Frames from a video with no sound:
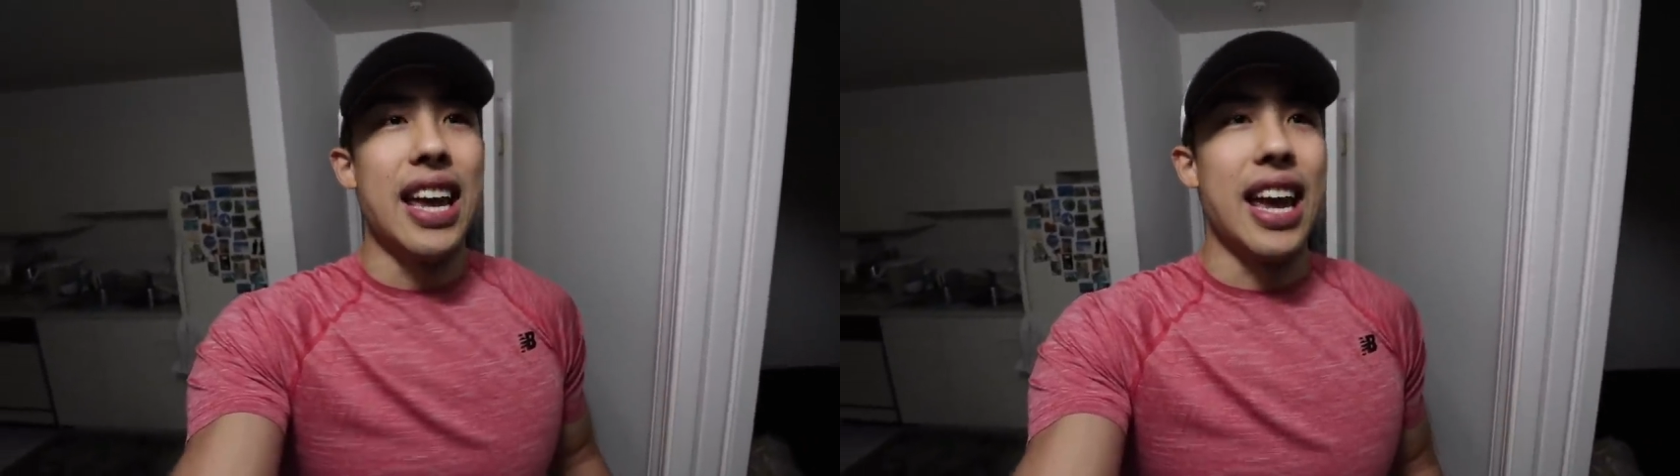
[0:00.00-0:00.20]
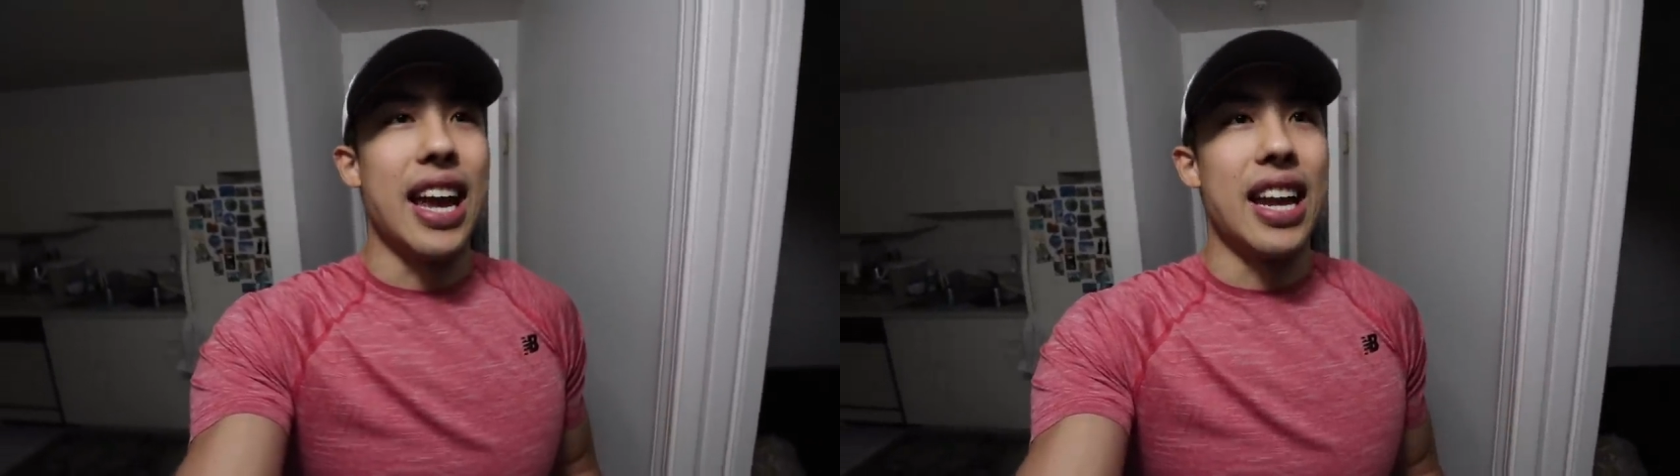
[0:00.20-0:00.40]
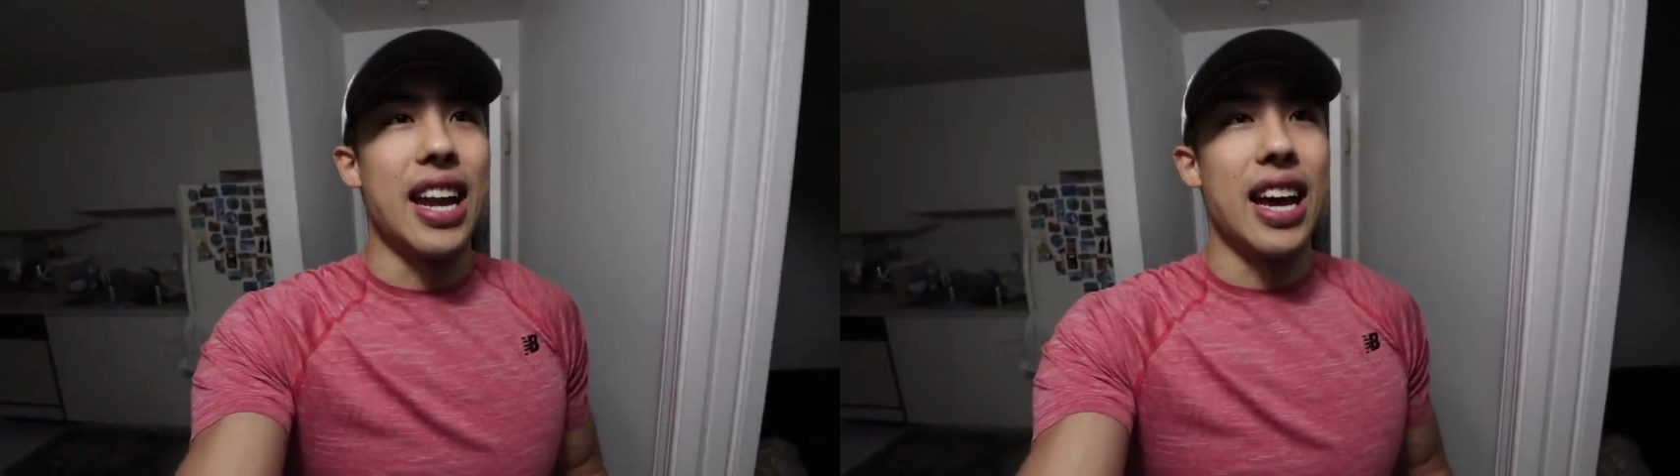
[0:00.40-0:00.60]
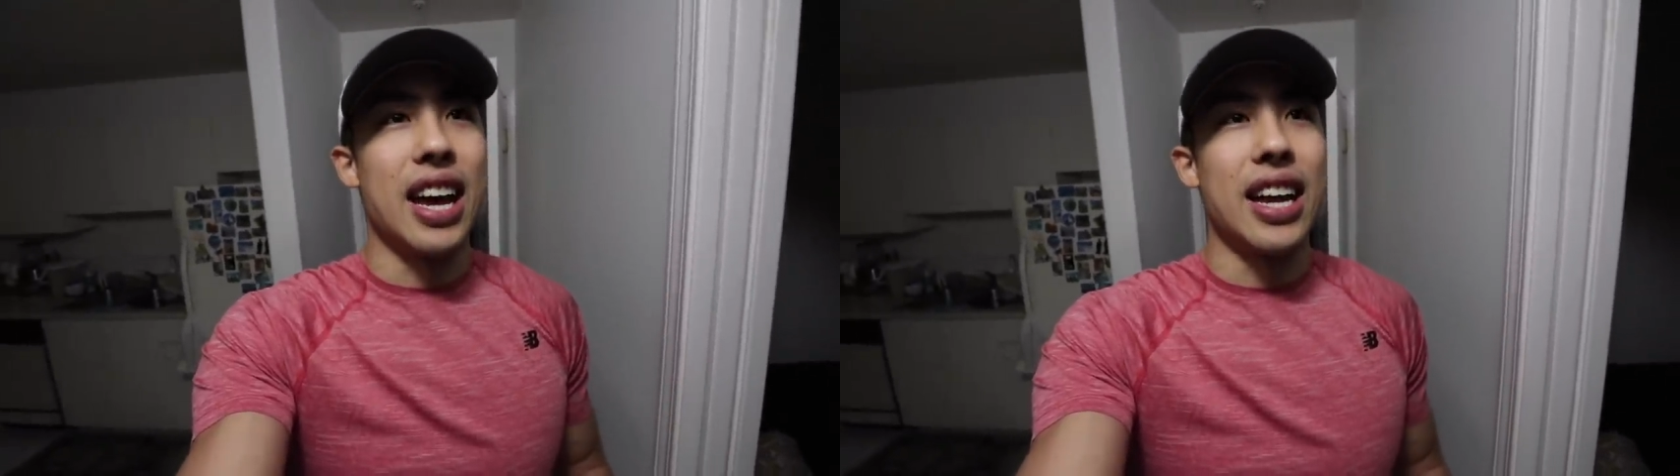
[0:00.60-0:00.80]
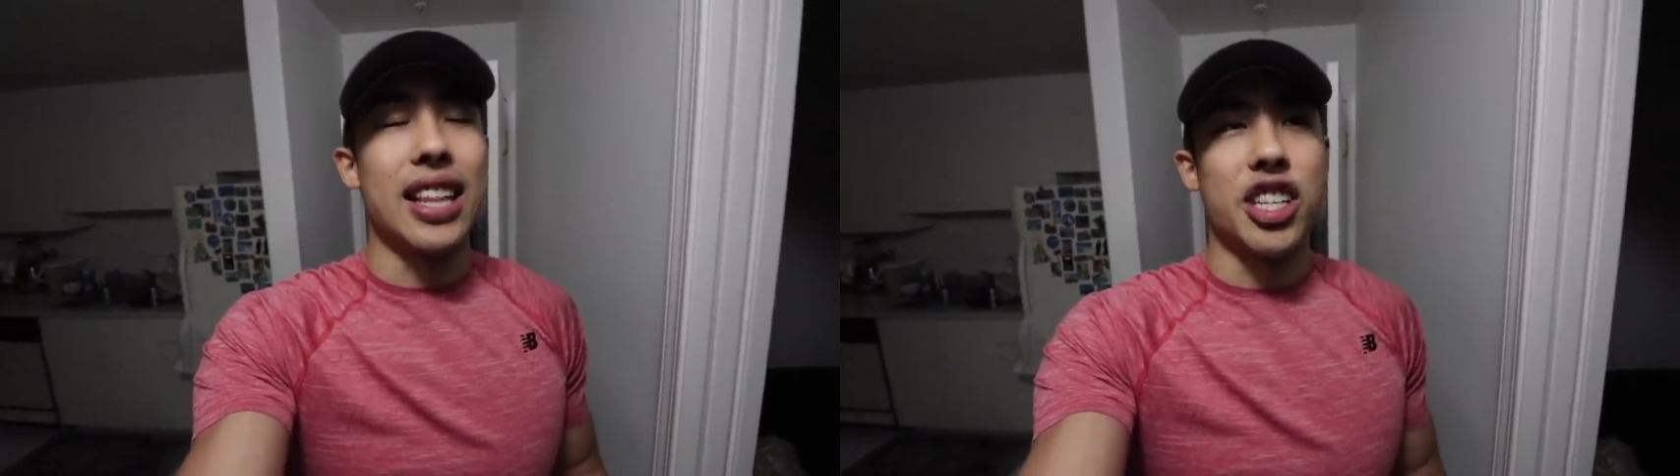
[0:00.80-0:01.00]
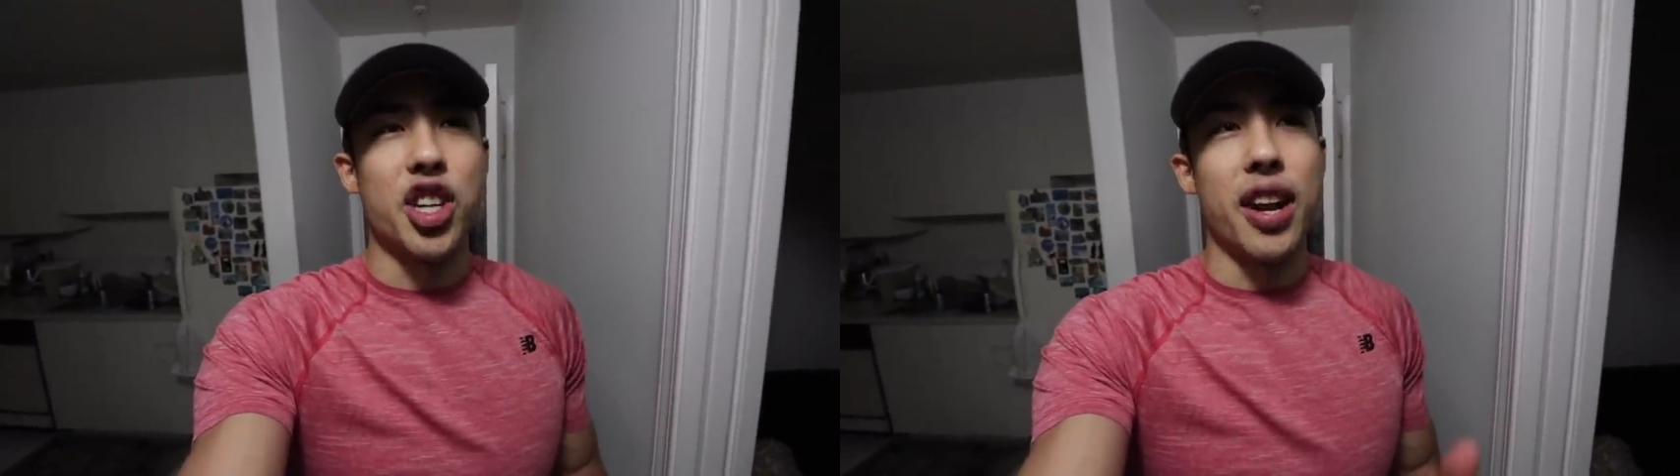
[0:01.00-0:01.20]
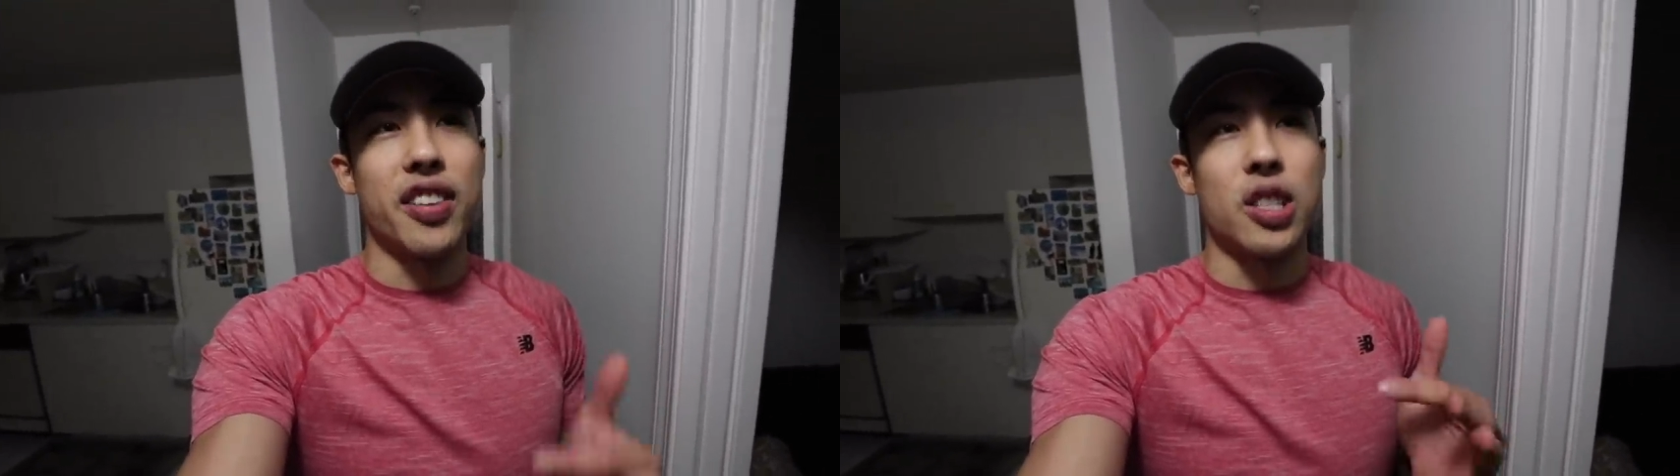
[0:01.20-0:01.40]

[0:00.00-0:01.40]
And the shot of